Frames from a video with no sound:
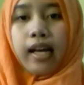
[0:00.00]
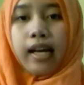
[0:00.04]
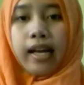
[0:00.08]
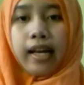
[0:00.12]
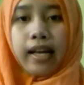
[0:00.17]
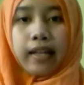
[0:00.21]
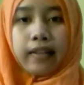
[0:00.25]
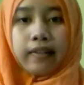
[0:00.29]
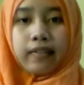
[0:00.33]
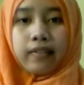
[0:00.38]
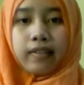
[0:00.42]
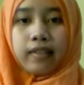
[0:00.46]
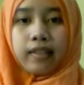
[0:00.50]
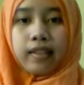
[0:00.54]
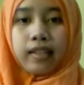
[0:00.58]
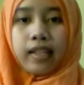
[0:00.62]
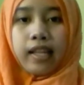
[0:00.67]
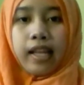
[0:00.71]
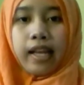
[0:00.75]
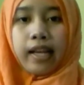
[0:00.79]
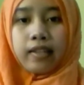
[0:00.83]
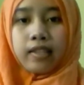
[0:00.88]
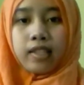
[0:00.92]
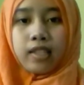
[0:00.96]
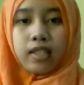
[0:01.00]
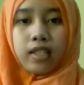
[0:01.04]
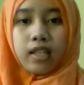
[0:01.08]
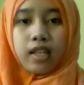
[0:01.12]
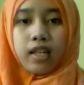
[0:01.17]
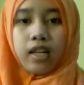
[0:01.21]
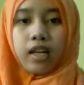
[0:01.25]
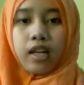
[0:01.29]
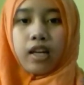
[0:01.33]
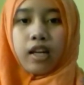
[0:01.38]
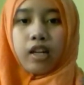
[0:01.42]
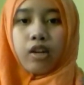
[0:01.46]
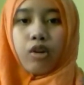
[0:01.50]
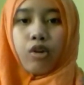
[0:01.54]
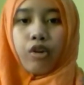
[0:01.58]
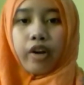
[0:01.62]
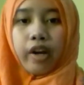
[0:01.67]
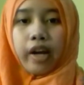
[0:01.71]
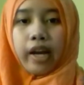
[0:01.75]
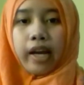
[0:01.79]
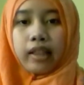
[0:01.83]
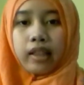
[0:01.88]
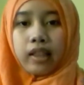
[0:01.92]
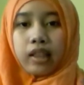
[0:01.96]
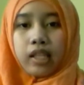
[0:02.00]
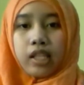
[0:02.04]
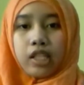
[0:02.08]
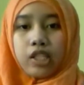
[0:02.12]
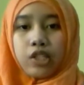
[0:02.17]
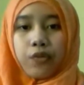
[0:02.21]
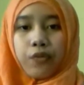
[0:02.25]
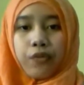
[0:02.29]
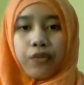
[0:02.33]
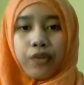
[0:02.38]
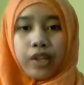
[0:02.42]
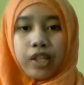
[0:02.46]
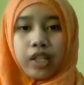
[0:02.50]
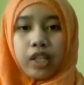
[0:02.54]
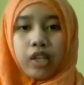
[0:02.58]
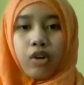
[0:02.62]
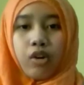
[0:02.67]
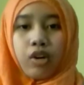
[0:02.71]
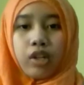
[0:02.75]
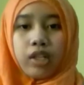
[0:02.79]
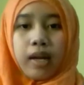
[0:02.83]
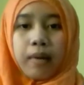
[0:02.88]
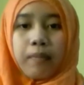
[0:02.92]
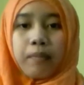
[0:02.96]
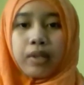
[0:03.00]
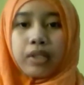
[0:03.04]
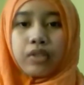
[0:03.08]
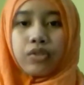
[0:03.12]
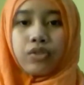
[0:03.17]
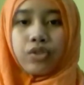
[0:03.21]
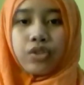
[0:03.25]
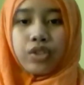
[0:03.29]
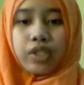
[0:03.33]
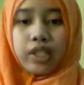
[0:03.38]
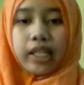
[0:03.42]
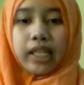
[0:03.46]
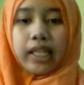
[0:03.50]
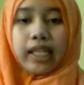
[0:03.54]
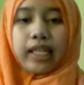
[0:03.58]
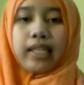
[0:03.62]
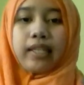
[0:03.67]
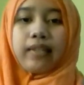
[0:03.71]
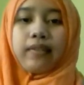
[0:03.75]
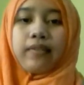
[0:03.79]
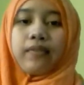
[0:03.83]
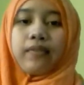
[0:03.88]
And next, look at this video number 3.